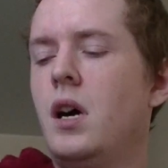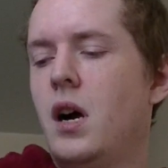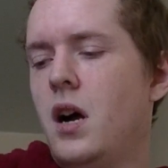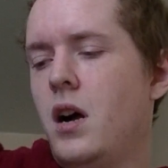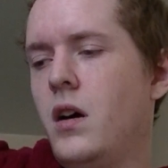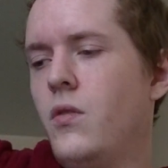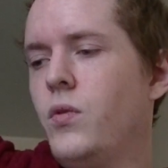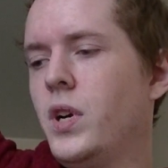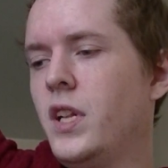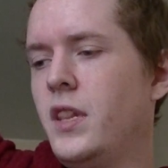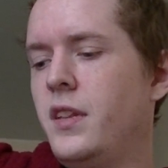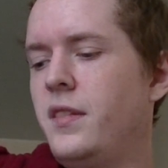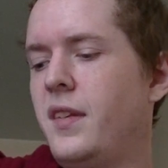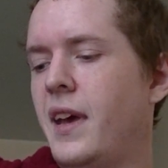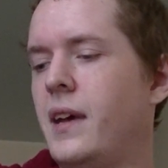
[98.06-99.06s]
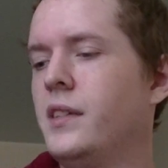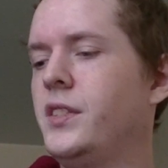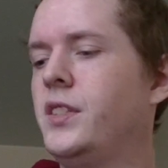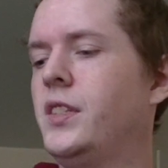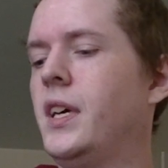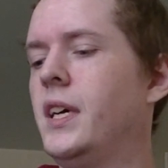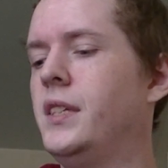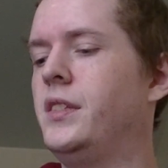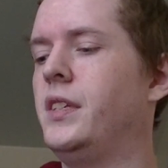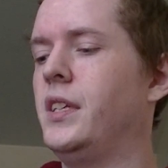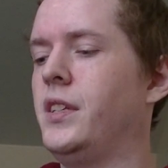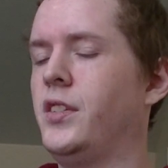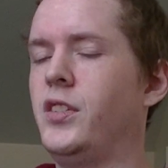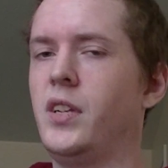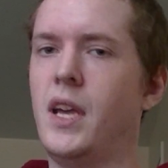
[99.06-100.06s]
One of the downsides
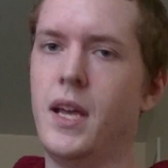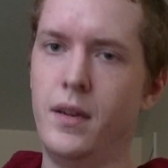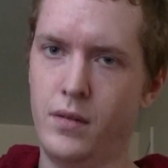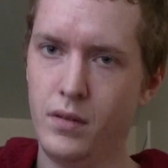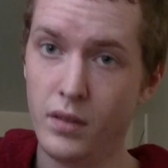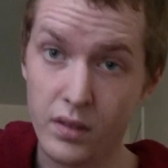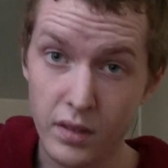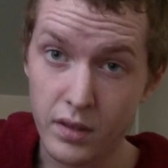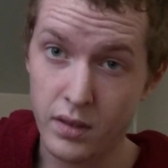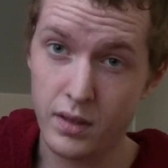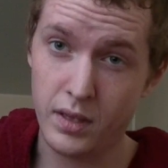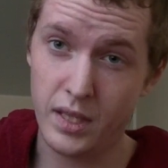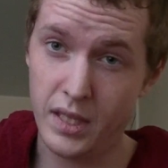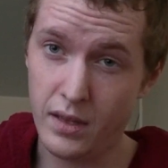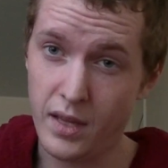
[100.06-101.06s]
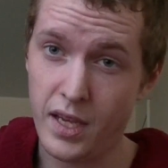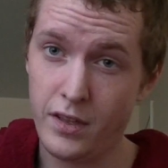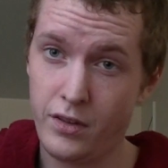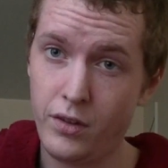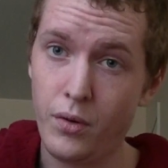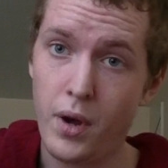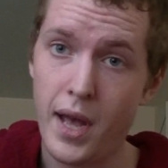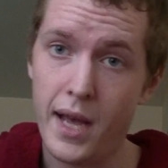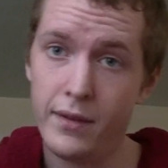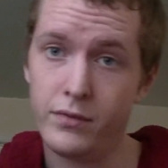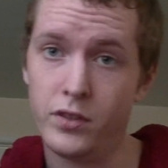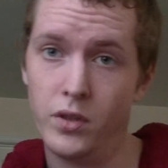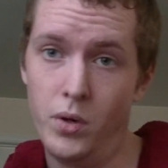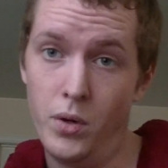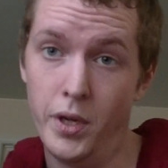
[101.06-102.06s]
is, and they do have
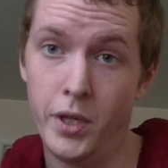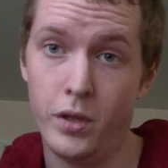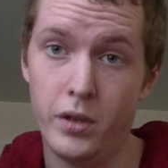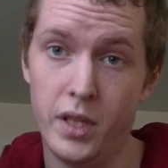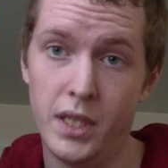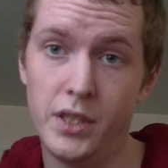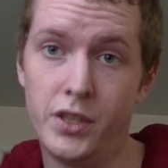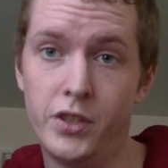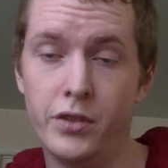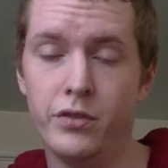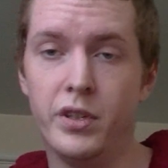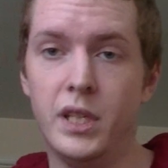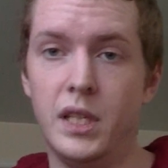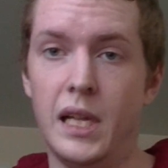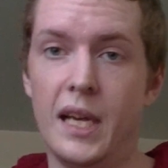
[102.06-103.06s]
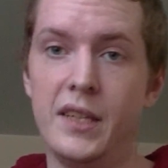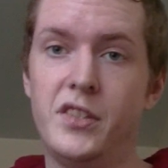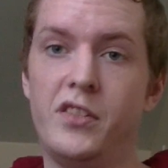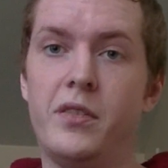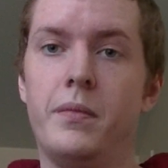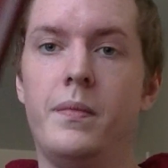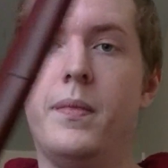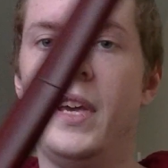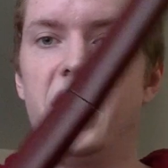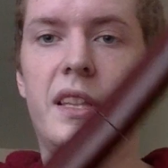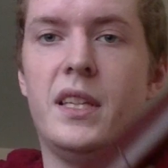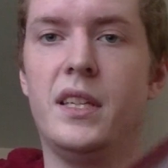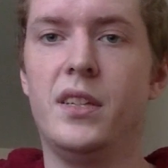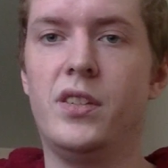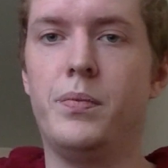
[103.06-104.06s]
to oil this, you realize, to
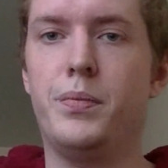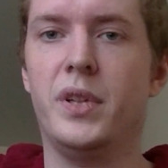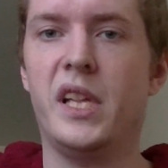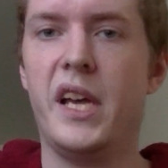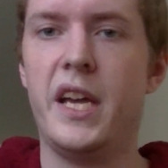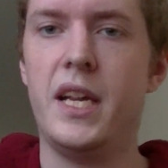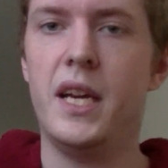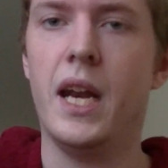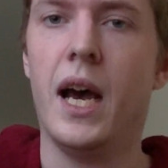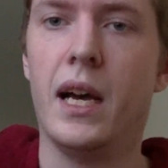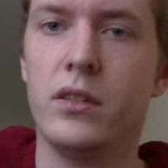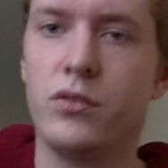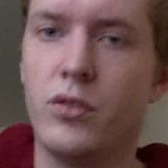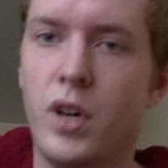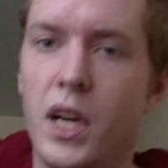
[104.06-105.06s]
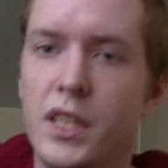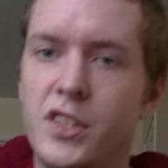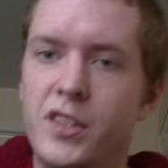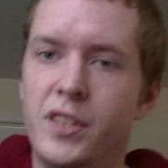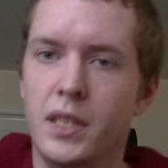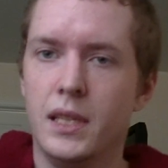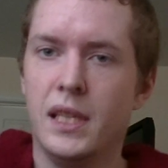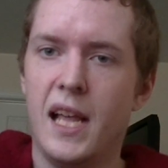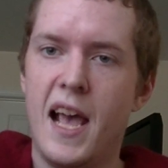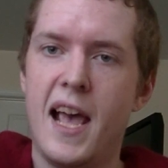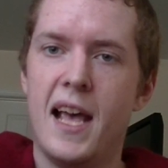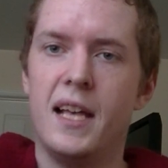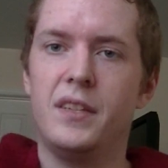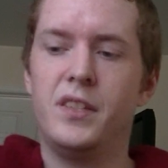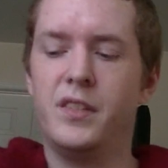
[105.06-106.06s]
make this blade not rust and
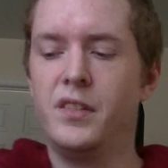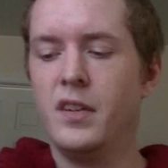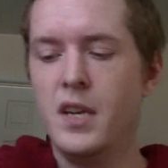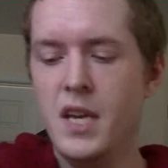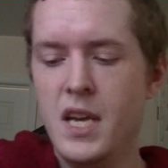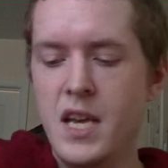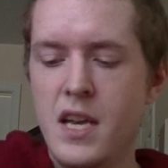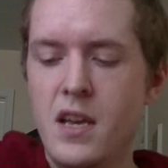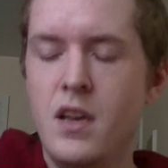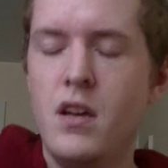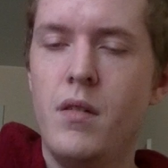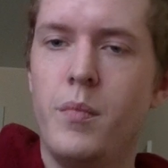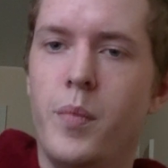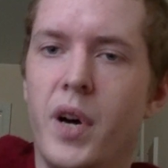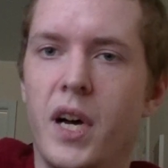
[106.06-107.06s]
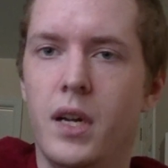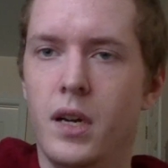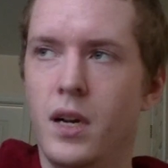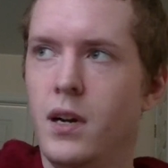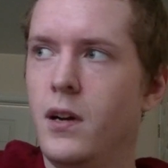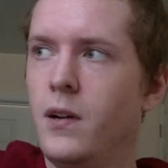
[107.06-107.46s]
last. But